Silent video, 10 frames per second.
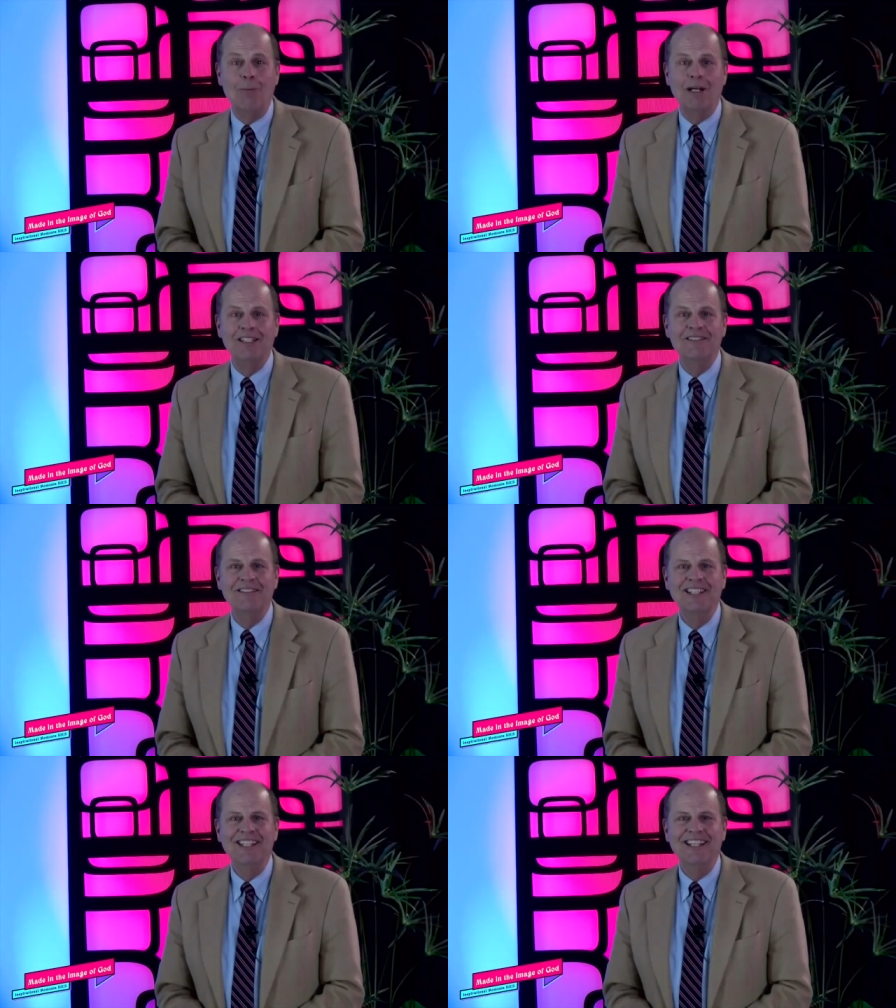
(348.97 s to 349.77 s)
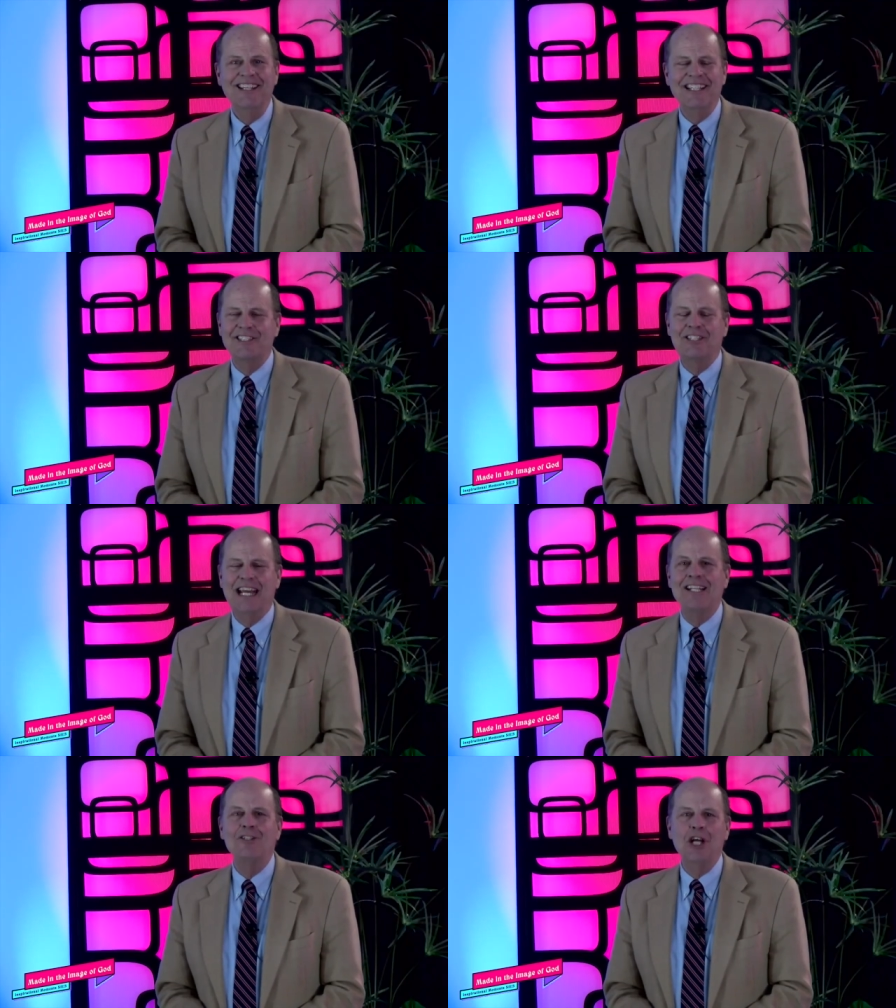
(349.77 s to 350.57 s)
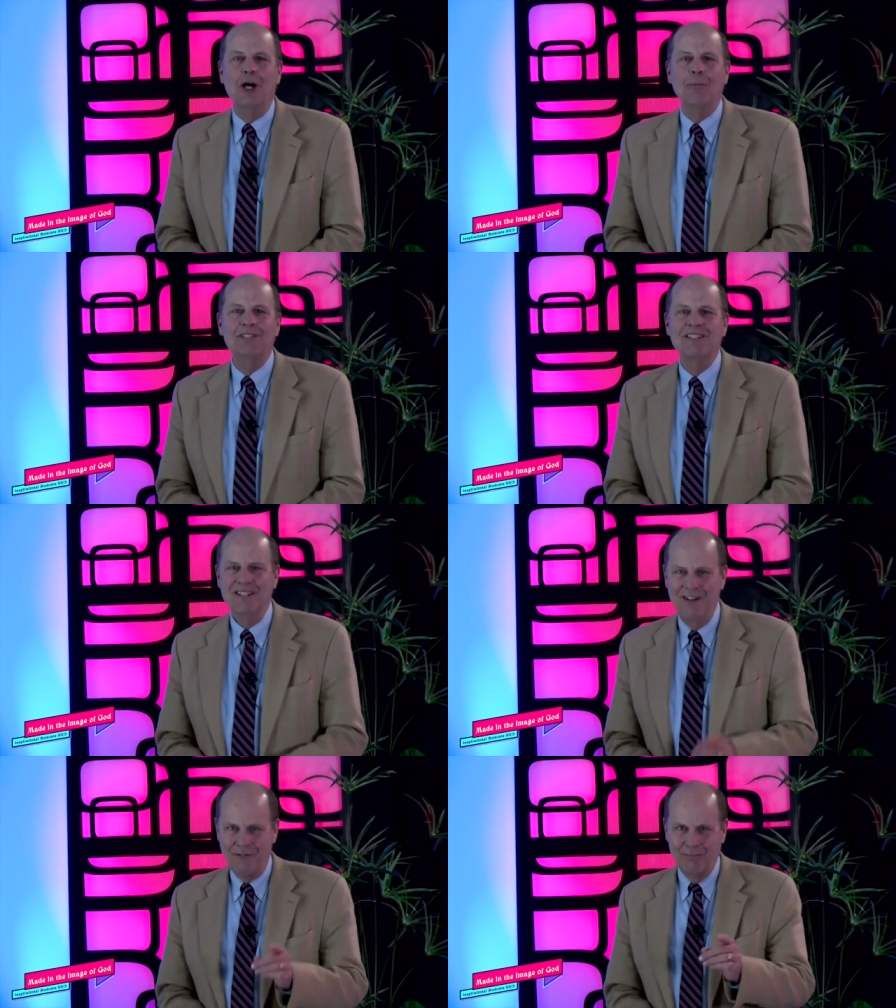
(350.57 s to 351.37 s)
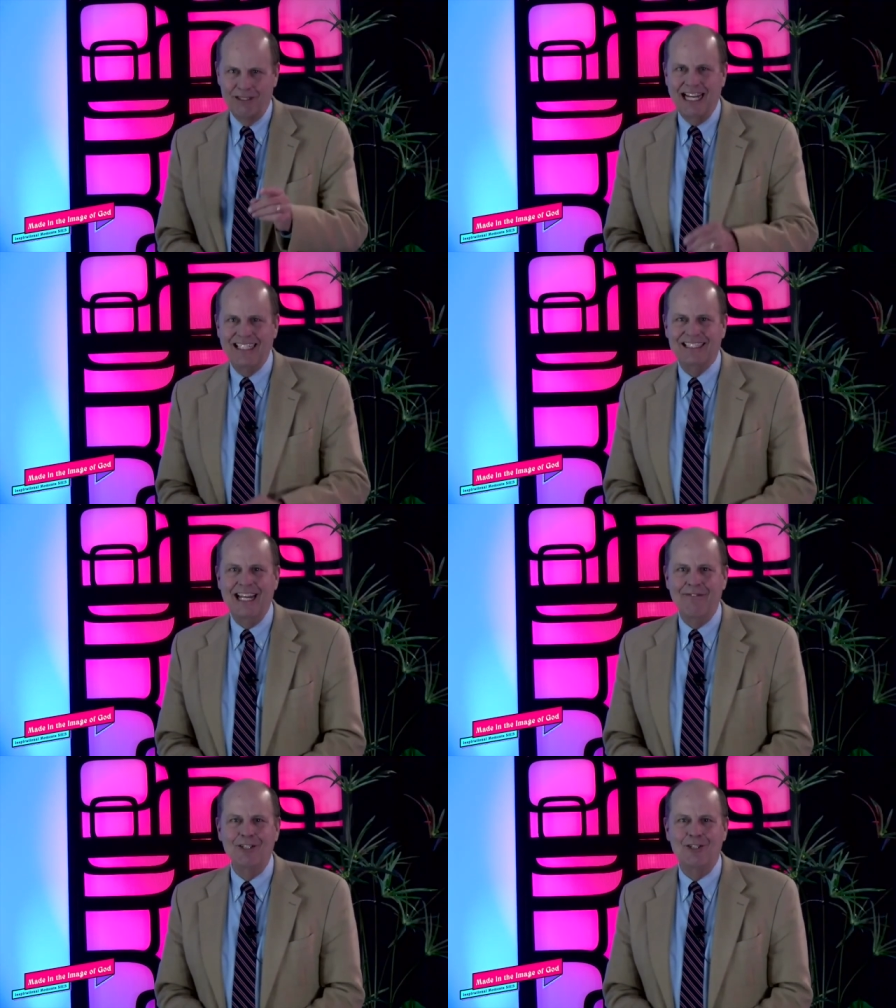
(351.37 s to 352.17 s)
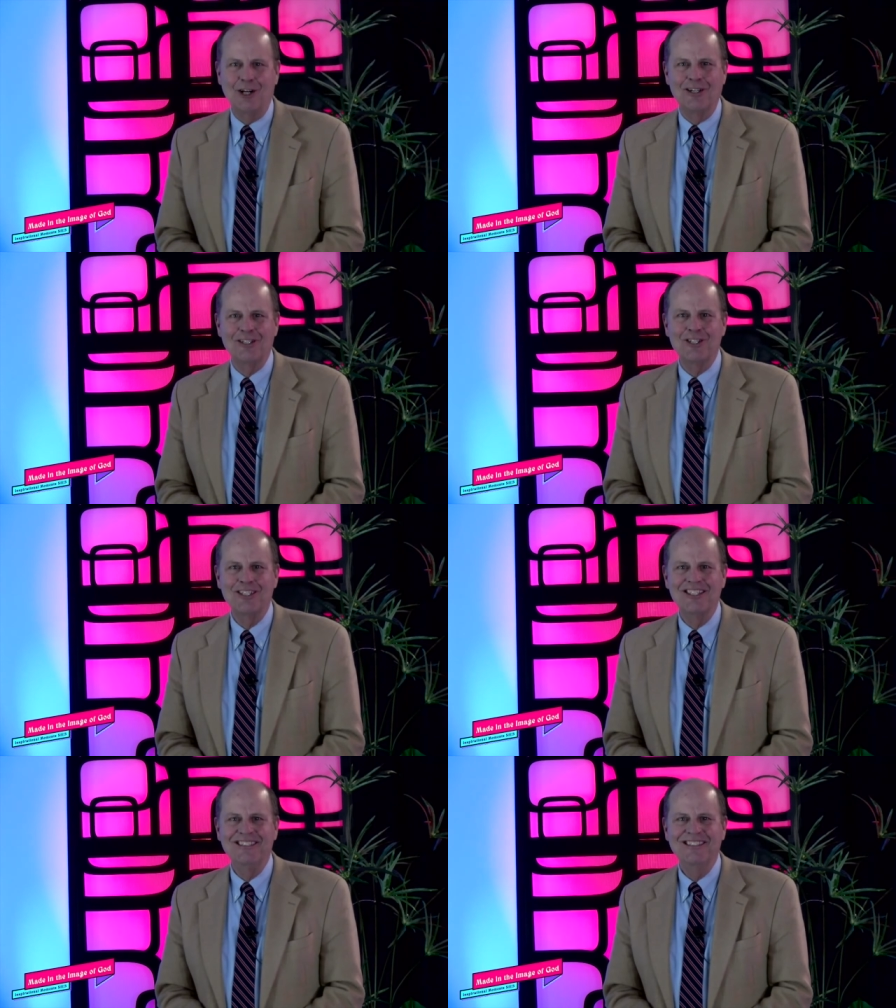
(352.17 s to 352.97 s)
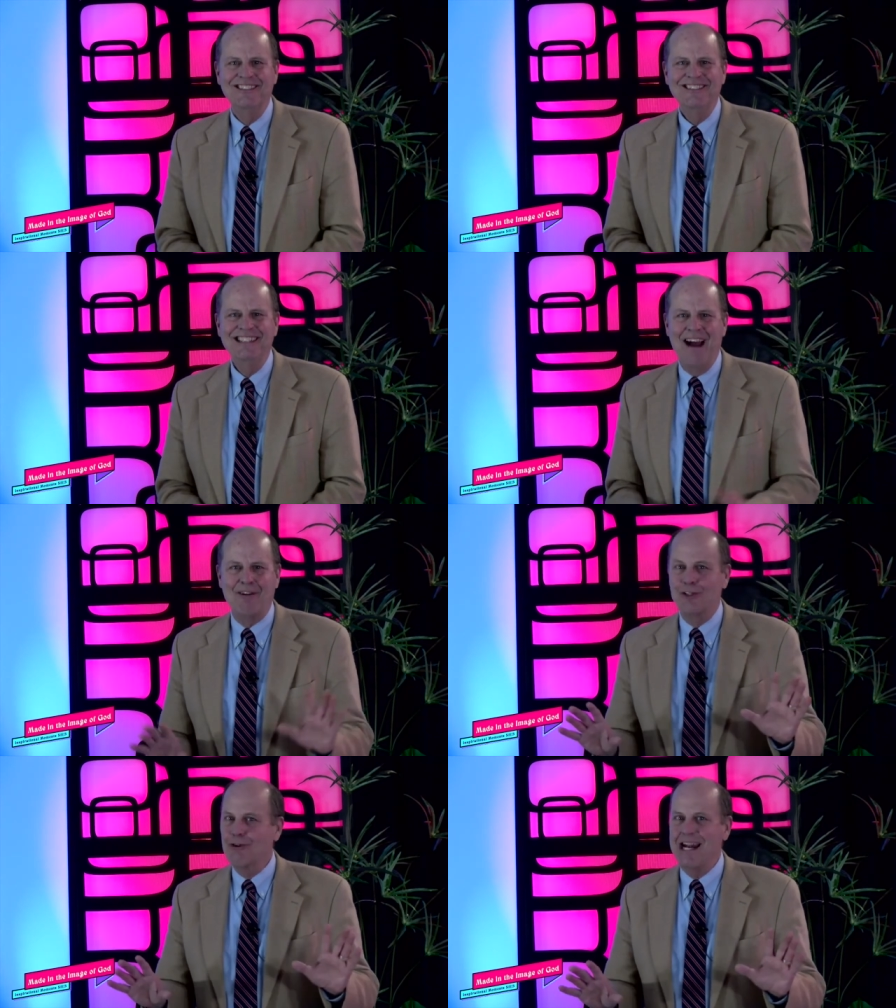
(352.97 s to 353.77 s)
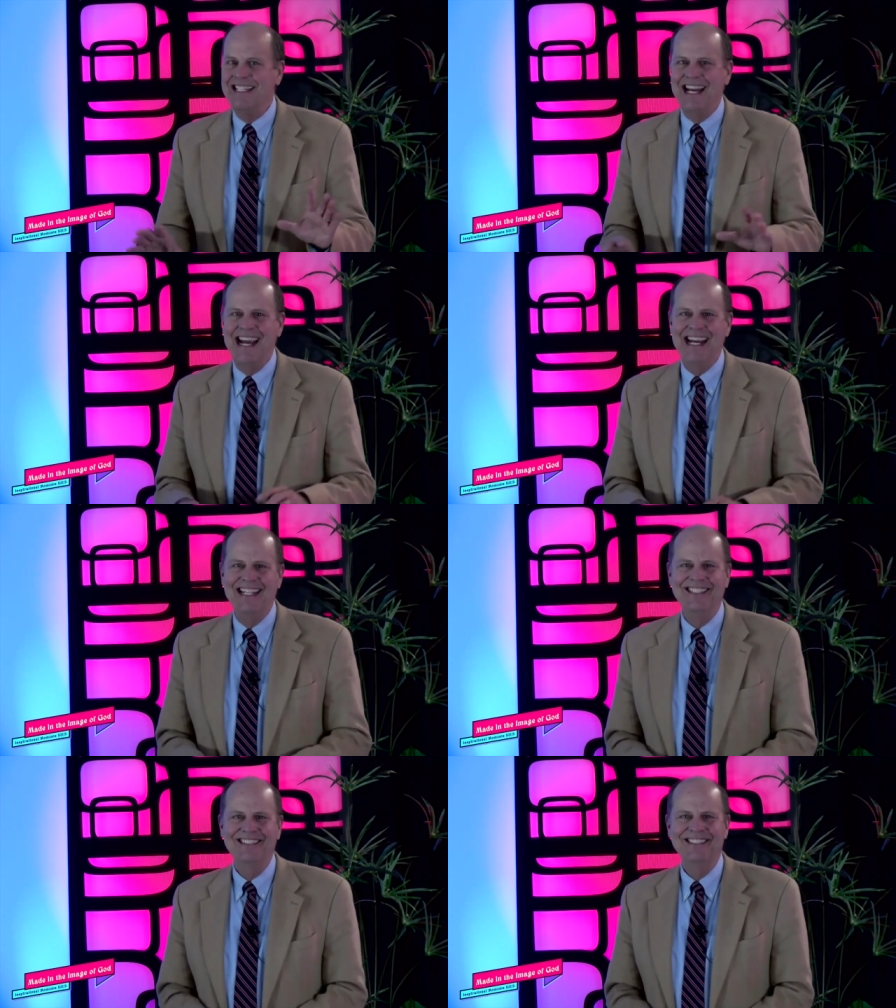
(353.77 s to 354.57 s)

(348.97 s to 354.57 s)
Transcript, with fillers: moment, this is Ken Jobst from St. Stephen Church. Have a great day.